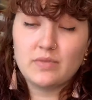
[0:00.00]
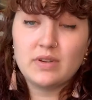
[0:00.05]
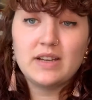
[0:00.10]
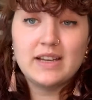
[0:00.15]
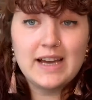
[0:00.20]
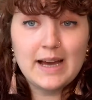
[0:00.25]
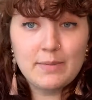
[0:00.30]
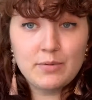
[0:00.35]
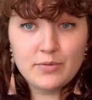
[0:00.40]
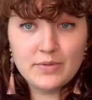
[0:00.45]

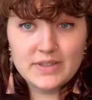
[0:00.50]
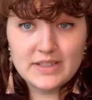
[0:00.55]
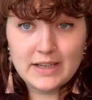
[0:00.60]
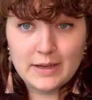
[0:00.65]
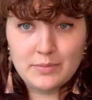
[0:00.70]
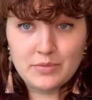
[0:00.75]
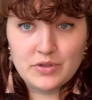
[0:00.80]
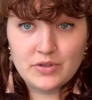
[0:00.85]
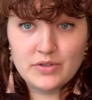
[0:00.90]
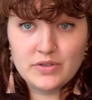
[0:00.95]
GABA
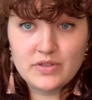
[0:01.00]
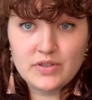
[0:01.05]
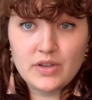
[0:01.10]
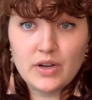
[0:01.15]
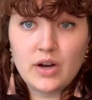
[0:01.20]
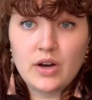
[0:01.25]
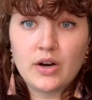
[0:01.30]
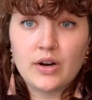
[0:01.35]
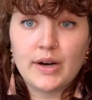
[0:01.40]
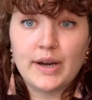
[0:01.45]
receptors
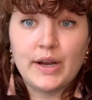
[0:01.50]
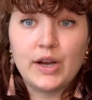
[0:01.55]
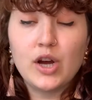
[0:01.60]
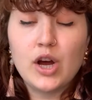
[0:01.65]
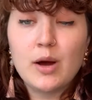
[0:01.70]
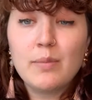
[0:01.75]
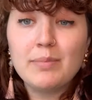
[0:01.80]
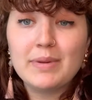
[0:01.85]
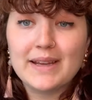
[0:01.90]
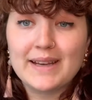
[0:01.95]
are a
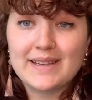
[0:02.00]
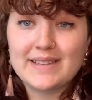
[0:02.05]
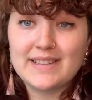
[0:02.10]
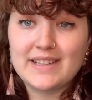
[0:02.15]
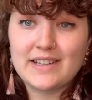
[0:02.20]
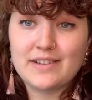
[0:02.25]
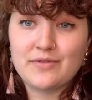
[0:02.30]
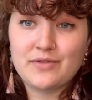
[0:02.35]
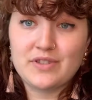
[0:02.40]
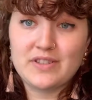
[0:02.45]
complex
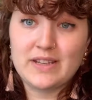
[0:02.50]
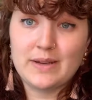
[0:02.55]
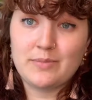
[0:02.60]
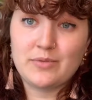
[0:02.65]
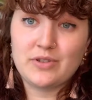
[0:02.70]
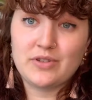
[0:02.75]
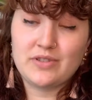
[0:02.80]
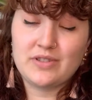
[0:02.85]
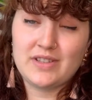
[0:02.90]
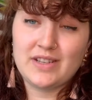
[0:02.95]
set of
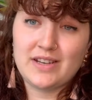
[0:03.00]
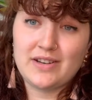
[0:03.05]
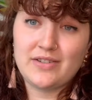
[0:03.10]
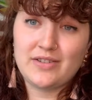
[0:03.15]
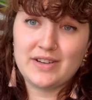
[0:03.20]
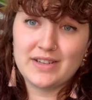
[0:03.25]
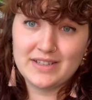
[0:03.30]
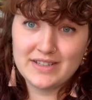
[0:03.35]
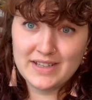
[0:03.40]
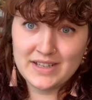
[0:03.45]
receptors that are
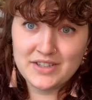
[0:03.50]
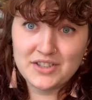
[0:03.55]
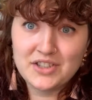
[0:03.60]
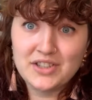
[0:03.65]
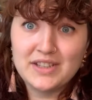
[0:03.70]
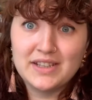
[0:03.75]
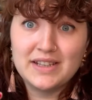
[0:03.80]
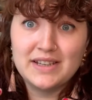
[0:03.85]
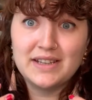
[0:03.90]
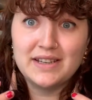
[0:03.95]

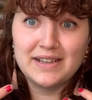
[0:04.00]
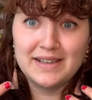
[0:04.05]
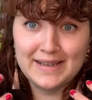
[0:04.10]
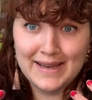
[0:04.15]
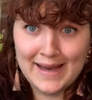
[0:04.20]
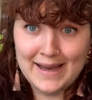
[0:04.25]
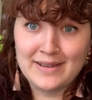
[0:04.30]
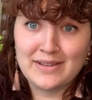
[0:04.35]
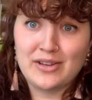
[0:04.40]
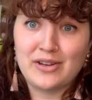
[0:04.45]
essentially
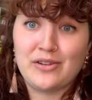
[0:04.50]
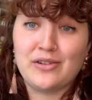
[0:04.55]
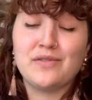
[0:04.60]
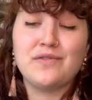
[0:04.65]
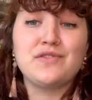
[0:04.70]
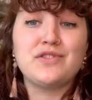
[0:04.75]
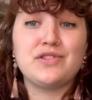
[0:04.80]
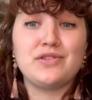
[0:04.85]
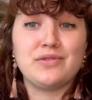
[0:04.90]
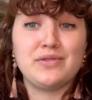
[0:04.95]
Gandalf
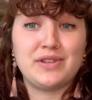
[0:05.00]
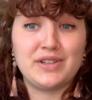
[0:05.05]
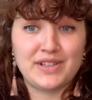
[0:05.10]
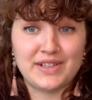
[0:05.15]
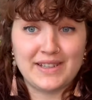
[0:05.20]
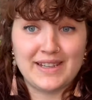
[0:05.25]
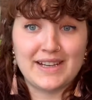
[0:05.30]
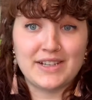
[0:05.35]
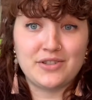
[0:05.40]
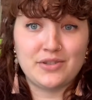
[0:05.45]
to the
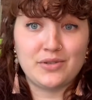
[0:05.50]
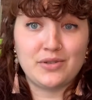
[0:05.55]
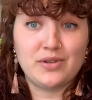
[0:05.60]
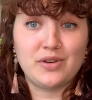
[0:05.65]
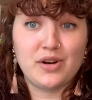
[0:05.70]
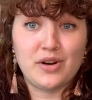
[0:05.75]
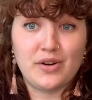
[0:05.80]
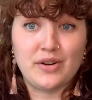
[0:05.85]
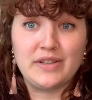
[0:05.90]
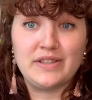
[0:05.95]
electrical
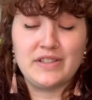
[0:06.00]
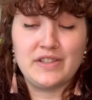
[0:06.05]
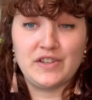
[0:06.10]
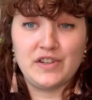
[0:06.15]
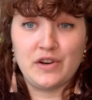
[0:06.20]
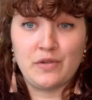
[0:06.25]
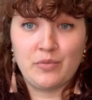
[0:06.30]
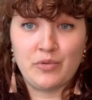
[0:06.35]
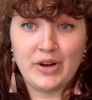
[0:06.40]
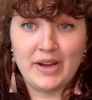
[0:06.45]
currents in
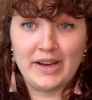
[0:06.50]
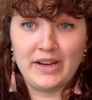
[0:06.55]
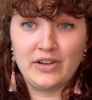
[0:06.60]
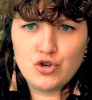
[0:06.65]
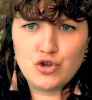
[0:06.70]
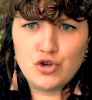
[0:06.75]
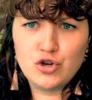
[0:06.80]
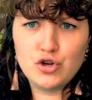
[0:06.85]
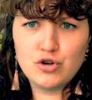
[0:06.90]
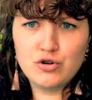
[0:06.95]
your brain.
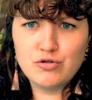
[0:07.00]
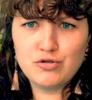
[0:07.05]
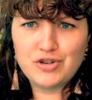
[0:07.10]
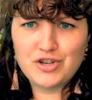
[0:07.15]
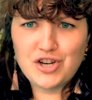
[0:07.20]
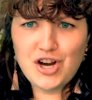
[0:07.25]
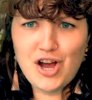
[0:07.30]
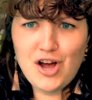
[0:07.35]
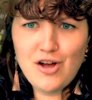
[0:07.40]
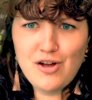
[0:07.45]
You
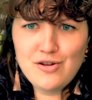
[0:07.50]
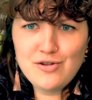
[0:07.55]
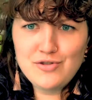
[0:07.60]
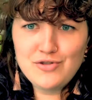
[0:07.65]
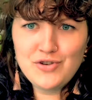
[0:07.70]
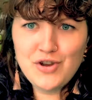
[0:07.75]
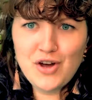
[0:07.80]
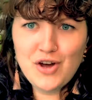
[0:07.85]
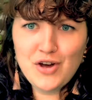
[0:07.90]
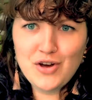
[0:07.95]
shall
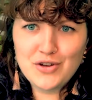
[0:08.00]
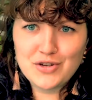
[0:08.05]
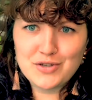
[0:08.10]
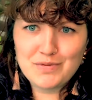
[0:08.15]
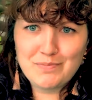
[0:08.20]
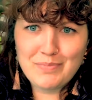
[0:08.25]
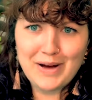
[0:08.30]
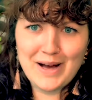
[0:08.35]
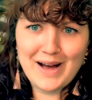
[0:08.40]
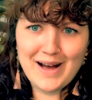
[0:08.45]
not
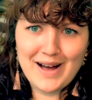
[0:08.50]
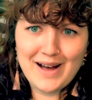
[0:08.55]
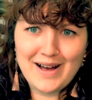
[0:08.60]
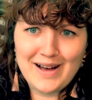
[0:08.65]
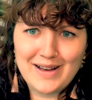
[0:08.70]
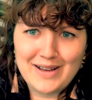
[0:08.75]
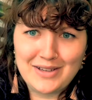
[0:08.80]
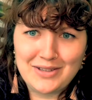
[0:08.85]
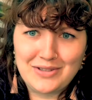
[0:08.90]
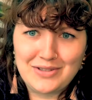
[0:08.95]

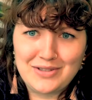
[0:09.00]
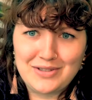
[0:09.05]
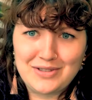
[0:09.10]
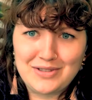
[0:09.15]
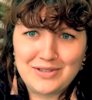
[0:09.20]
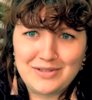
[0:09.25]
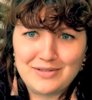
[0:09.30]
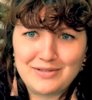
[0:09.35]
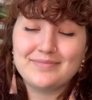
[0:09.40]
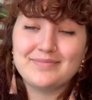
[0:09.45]

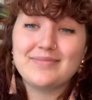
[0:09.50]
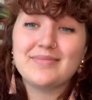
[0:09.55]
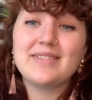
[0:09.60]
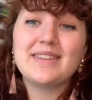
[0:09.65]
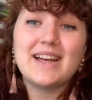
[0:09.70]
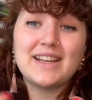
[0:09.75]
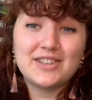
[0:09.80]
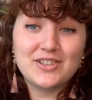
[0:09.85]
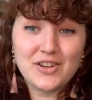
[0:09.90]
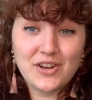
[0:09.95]
pass!
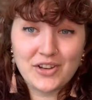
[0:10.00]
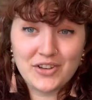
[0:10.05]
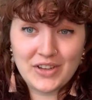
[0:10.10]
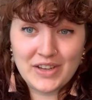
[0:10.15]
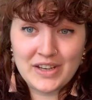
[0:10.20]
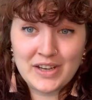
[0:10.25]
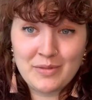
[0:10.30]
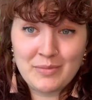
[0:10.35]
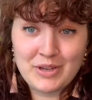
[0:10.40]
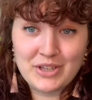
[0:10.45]
That's called
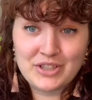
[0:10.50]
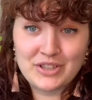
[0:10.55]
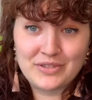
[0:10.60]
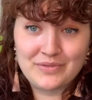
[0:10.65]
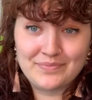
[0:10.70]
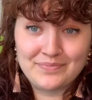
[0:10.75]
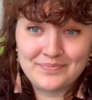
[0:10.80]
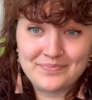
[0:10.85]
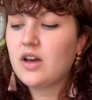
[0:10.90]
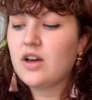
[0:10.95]
inhibition.
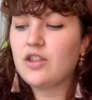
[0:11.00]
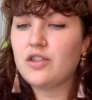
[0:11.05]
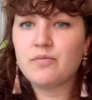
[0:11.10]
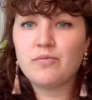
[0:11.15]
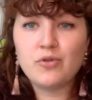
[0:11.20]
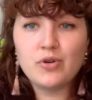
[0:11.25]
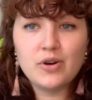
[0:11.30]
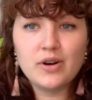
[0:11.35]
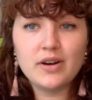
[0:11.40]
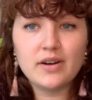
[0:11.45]
The
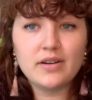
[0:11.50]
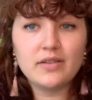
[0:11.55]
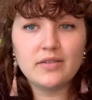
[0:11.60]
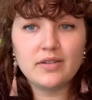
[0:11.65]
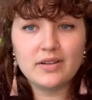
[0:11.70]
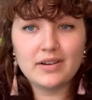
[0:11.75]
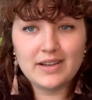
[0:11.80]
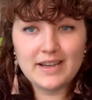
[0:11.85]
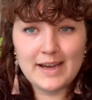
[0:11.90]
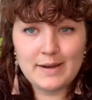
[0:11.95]
more
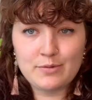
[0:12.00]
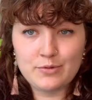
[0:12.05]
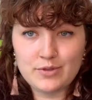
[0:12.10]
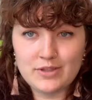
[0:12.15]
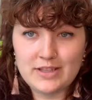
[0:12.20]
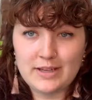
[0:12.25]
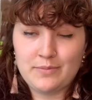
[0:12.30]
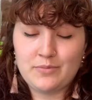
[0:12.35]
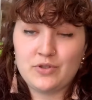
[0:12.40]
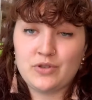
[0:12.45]
GABA
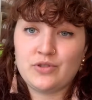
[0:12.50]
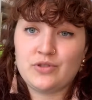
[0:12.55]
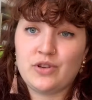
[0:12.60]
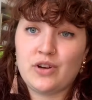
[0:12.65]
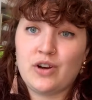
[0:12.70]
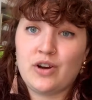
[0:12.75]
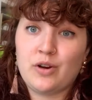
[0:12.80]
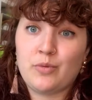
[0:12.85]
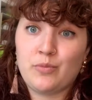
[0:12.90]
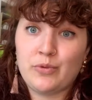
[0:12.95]
receptors
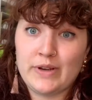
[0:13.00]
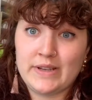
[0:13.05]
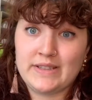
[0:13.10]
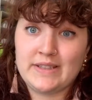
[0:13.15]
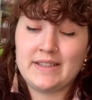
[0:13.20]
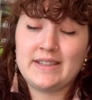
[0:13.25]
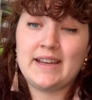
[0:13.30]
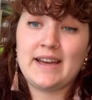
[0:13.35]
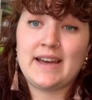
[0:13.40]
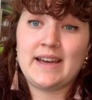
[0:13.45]
are
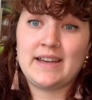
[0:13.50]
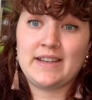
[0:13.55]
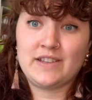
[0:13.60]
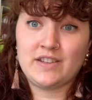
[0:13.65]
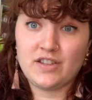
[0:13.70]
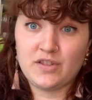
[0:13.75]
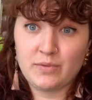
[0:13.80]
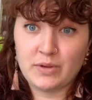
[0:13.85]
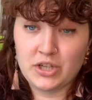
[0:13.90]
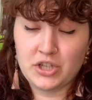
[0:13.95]
present and
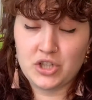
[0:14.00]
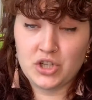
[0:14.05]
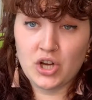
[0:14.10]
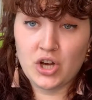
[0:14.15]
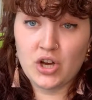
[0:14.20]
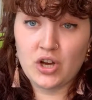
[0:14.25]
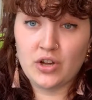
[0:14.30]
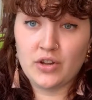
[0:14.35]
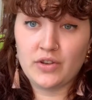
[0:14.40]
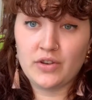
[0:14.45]
switched
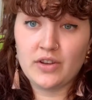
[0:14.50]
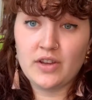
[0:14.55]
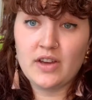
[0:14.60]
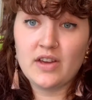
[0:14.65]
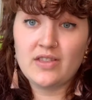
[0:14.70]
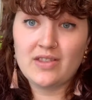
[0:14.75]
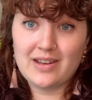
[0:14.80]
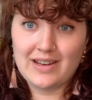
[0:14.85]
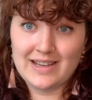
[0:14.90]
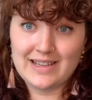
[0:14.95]
on,
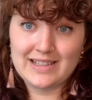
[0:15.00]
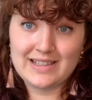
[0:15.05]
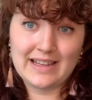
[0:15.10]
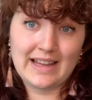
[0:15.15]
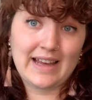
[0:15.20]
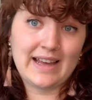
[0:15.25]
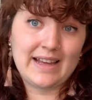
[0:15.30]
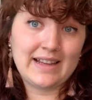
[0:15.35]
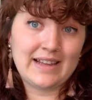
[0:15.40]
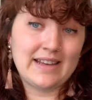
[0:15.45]
the less
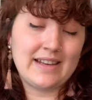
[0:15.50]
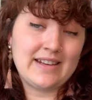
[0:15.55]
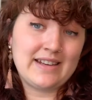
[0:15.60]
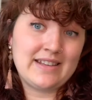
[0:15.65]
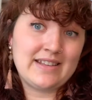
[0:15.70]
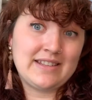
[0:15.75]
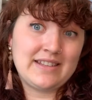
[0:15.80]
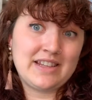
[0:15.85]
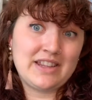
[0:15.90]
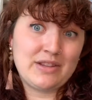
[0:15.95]
likely it
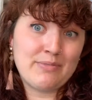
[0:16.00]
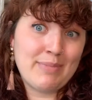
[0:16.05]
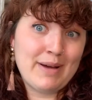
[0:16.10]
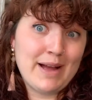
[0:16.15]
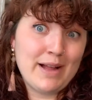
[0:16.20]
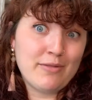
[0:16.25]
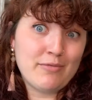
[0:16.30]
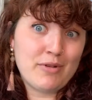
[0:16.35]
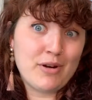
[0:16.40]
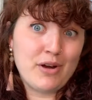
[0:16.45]
is that the
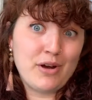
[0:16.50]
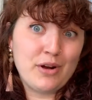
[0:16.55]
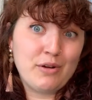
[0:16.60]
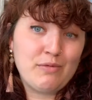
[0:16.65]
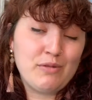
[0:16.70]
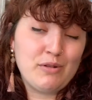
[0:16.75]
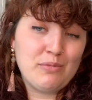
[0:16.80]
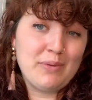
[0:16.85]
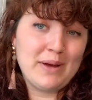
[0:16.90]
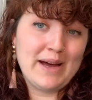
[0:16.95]
Balrog
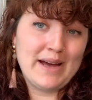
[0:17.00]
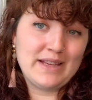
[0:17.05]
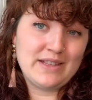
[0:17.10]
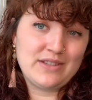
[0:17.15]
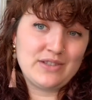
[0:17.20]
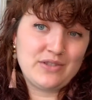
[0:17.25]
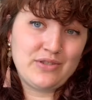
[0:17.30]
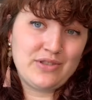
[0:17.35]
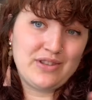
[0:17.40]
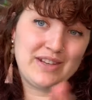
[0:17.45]
will pass
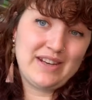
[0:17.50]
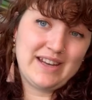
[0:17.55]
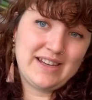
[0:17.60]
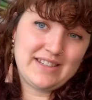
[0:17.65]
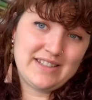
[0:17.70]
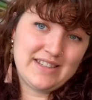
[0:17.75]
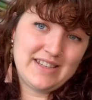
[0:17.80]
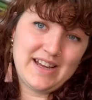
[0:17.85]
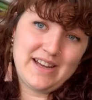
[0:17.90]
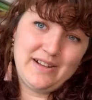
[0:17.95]
the
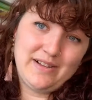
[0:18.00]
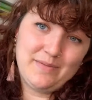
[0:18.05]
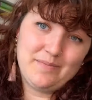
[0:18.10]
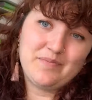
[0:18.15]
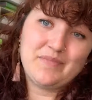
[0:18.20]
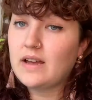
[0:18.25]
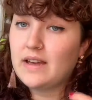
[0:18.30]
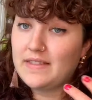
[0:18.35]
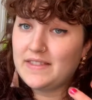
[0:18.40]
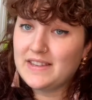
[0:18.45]
next cell.
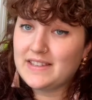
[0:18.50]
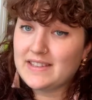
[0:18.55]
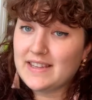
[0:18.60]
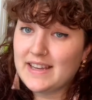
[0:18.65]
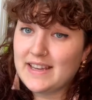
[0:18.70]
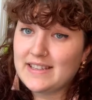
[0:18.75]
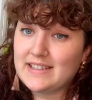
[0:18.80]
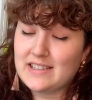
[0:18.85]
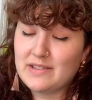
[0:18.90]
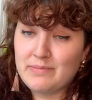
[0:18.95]
In this
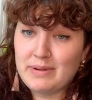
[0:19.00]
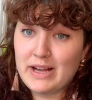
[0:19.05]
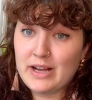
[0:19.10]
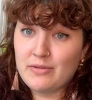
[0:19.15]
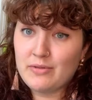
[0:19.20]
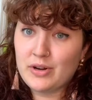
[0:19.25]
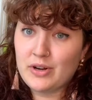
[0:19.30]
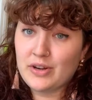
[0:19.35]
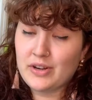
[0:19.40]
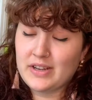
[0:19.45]
case, the
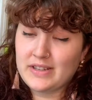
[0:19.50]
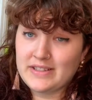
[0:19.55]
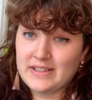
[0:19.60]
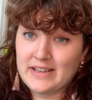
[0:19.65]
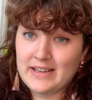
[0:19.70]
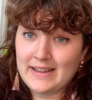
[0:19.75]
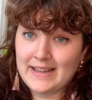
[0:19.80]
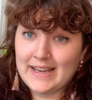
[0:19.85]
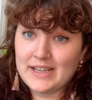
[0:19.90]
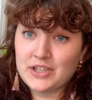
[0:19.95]
Balrog is an
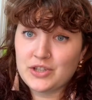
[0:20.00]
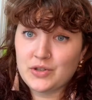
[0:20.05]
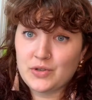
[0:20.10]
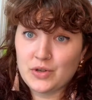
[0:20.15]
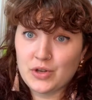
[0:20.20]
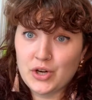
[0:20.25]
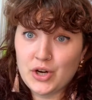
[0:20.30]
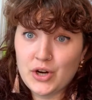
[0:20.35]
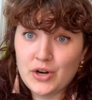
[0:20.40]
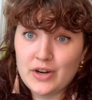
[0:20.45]
electrical
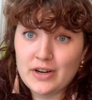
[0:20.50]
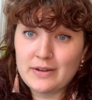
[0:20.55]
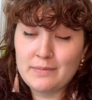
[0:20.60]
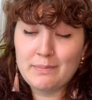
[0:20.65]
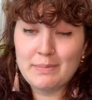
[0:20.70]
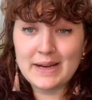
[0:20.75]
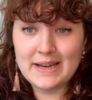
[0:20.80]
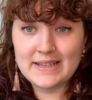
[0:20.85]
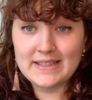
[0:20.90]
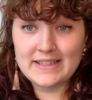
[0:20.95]
current
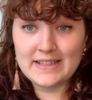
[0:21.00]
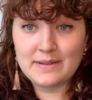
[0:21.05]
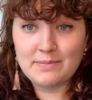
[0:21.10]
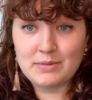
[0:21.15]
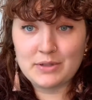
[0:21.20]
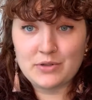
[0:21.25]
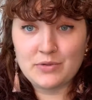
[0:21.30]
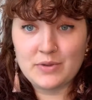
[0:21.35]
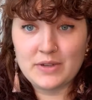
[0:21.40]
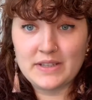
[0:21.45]
passing
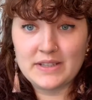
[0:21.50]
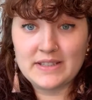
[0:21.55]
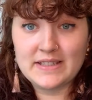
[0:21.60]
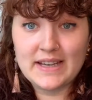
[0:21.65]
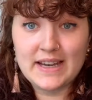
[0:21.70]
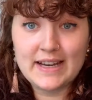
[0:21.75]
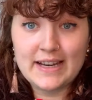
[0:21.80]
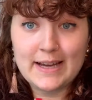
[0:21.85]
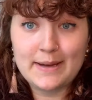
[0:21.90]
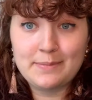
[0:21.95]
between
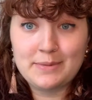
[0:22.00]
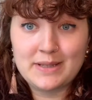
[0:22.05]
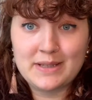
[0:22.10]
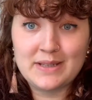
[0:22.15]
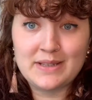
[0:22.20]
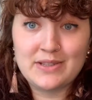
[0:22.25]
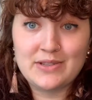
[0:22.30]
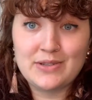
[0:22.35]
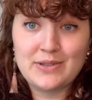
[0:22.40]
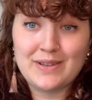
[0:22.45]

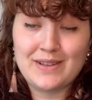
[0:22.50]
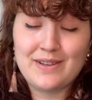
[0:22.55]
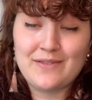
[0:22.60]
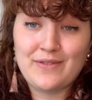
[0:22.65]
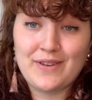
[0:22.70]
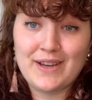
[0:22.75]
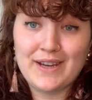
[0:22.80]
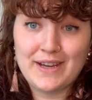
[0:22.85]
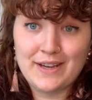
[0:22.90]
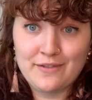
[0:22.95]
synapses to
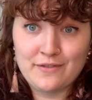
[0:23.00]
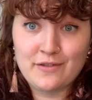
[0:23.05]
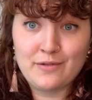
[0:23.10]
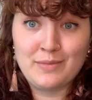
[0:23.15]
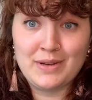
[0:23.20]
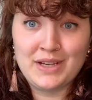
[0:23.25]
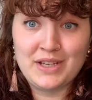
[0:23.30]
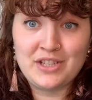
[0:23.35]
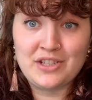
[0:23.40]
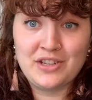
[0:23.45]
convey
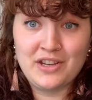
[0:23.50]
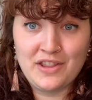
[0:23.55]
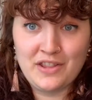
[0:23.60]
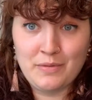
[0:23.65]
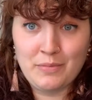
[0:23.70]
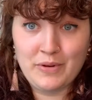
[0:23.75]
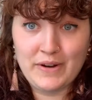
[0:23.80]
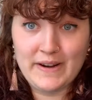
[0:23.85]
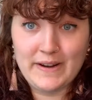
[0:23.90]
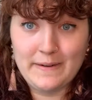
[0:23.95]
information in the
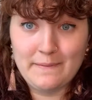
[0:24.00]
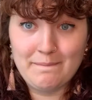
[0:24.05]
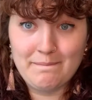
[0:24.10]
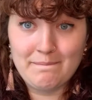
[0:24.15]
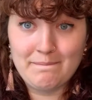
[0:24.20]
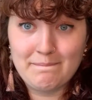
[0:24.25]
brain.